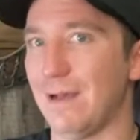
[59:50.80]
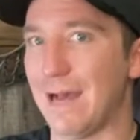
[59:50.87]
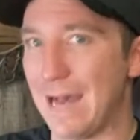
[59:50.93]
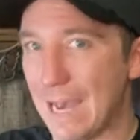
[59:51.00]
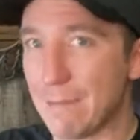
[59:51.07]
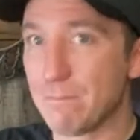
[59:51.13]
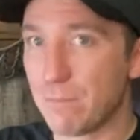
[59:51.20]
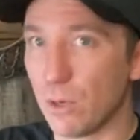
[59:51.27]

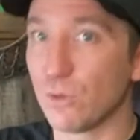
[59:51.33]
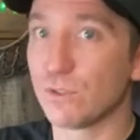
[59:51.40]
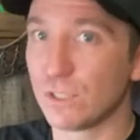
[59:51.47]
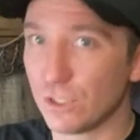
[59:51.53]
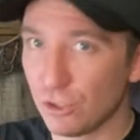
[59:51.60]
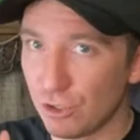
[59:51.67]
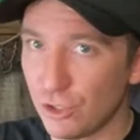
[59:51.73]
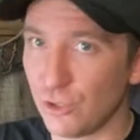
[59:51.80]
I'm
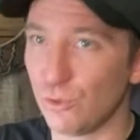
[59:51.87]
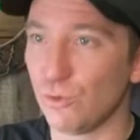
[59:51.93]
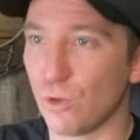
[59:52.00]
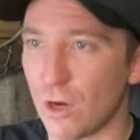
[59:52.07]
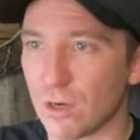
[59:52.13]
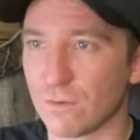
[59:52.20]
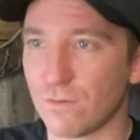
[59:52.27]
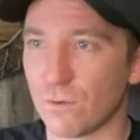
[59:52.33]
posting two
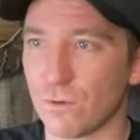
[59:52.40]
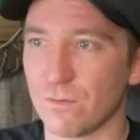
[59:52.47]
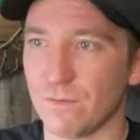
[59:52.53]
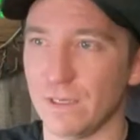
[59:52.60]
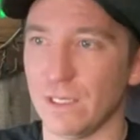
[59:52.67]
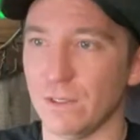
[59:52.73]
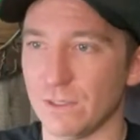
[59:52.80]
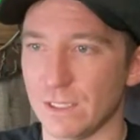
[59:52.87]
long form
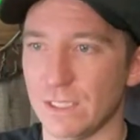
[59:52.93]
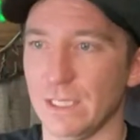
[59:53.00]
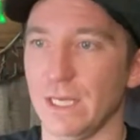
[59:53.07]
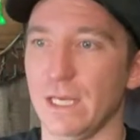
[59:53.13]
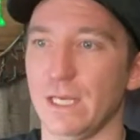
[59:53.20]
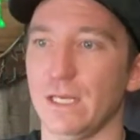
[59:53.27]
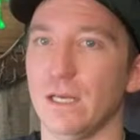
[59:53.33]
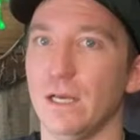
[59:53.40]
videos a
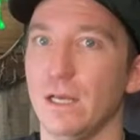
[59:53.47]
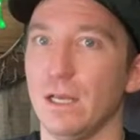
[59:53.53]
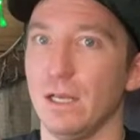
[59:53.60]
day